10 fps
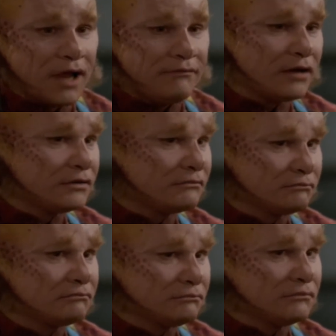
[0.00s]
I've got
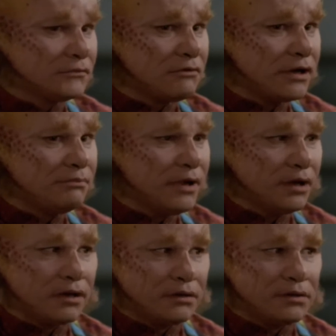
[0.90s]
quite a
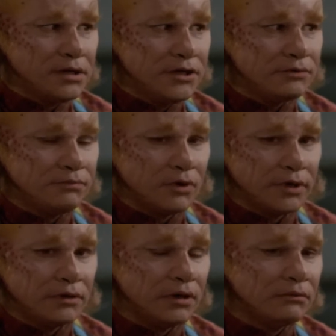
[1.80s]
bit I could teach a boy,
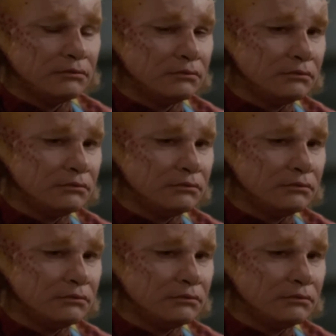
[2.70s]
you know.